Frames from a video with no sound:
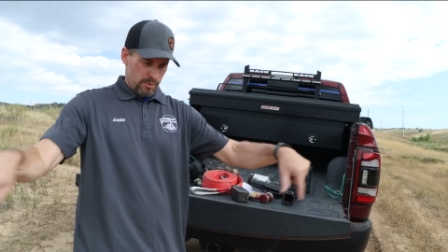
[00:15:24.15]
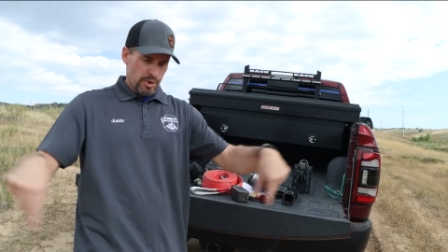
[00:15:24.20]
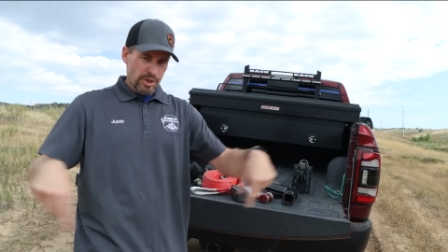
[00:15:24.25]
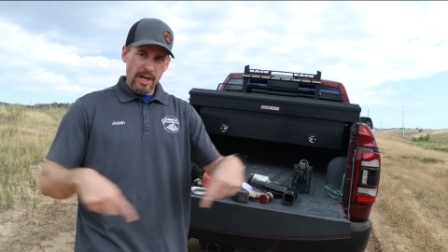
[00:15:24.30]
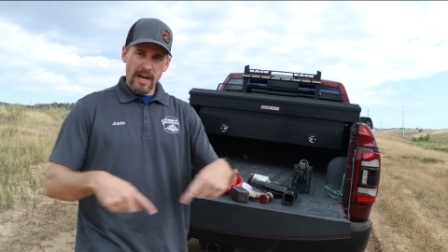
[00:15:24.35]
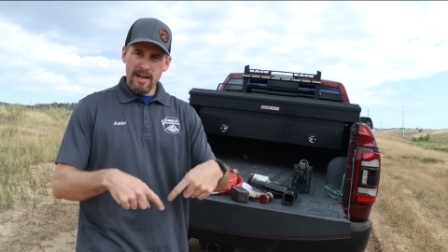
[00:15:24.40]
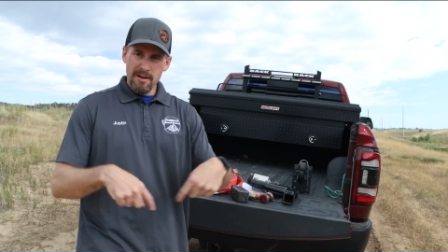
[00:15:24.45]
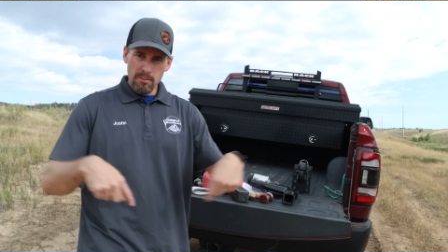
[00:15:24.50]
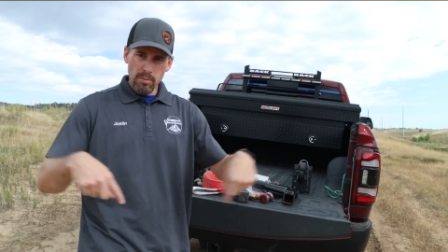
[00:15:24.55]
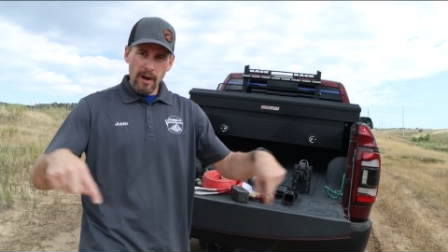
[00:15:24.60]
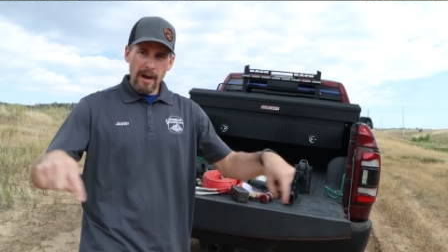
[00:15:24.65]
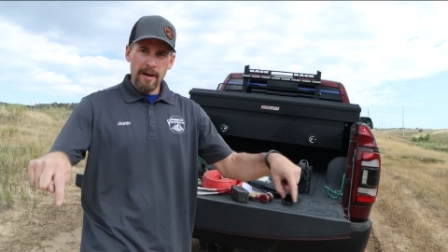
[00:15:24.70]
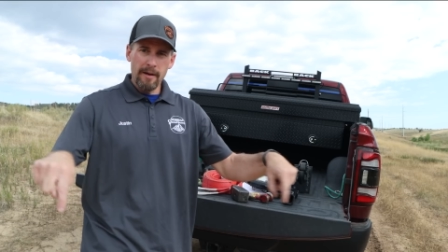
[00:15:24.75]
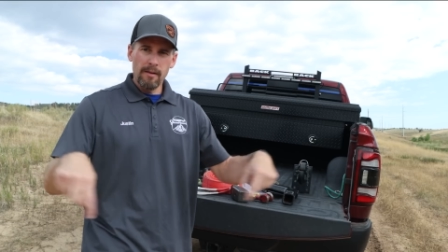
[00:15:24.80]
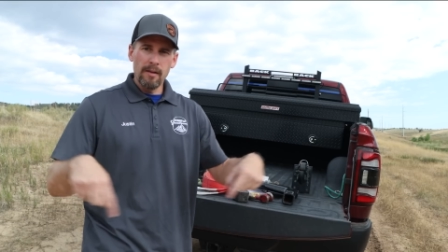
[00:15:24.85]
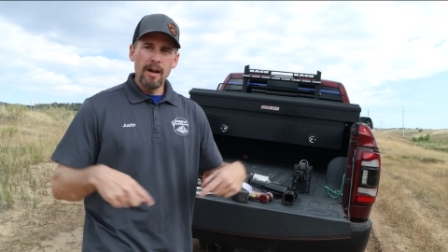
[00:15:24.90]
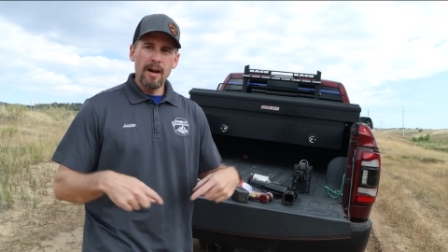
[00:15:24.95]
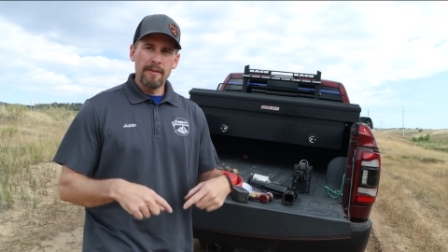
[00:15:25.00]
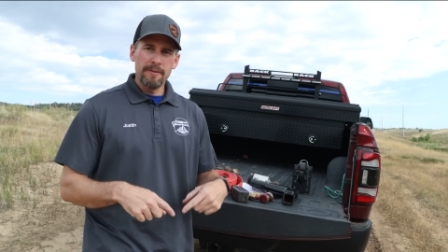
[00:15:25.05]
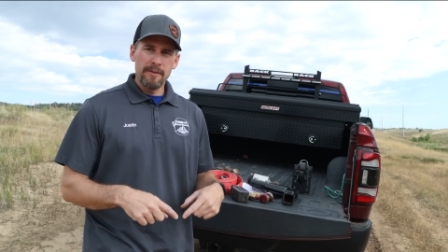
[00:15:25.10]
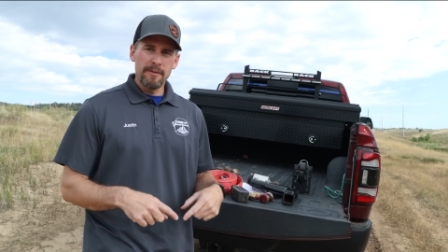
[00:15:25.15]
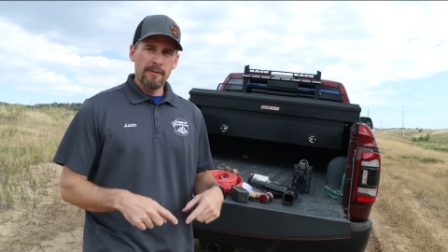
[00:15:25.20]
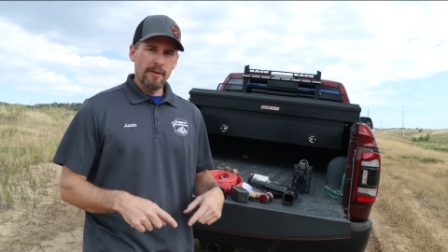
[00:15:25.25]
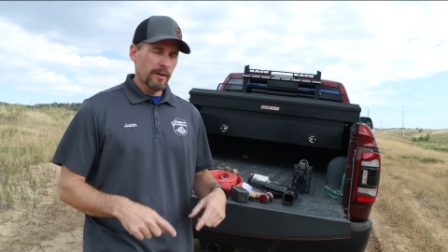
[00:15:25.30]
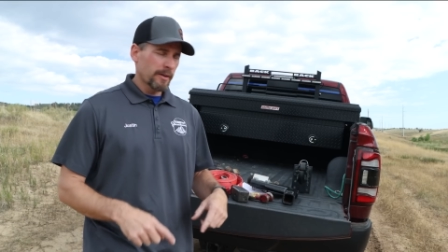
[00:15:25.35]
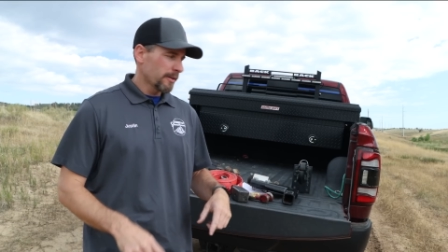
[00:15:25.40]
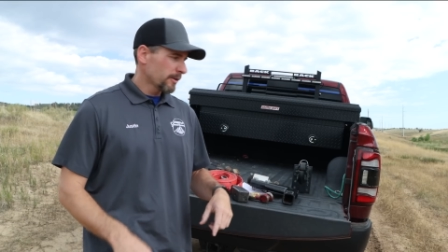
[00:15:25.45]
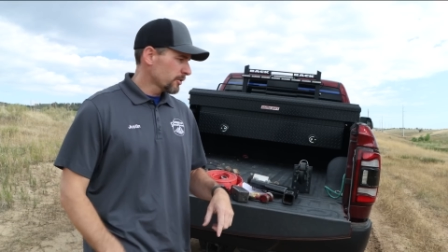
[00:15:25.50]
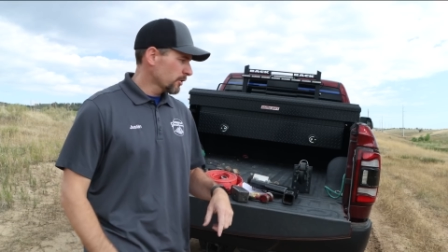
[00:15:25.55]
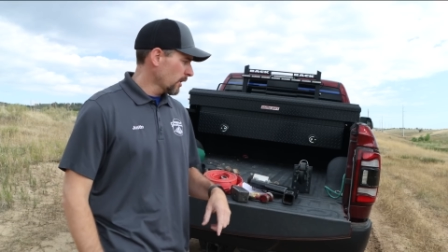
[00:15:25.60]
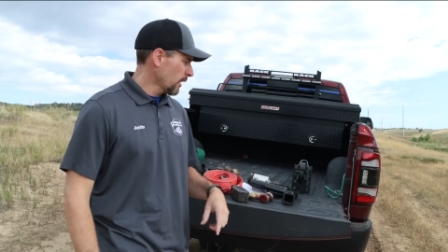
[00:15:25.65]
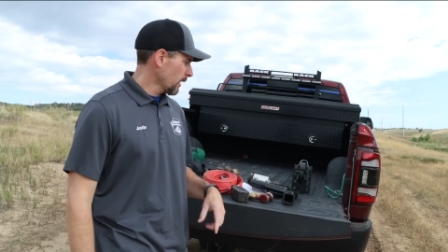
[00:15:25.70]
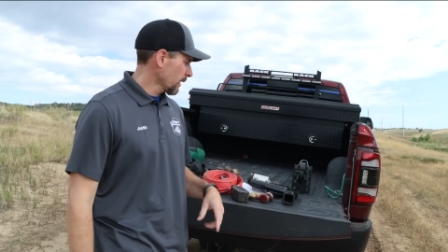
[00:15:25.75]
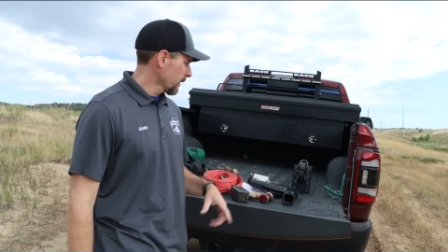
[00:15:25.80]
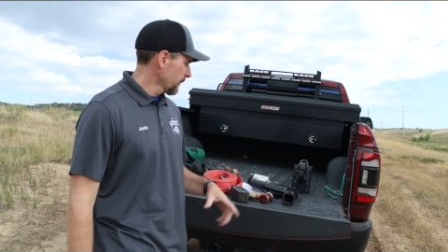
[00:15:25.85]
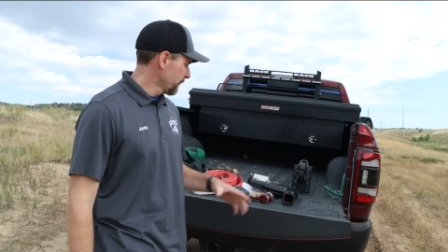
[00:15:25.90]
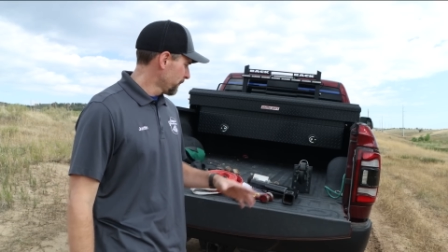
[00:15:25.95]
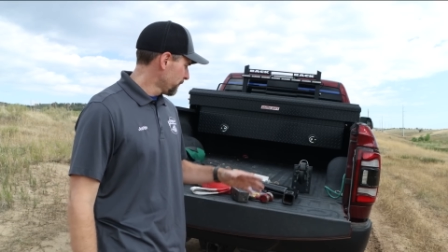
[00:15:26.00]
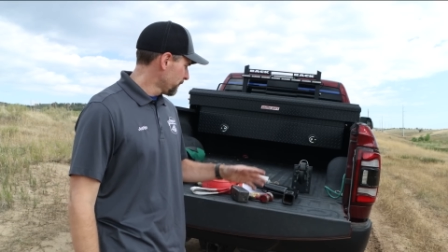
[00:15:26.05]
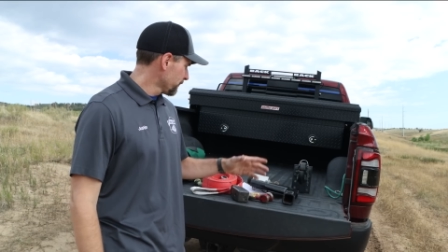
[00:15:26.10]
Chain bridle off the front of the truck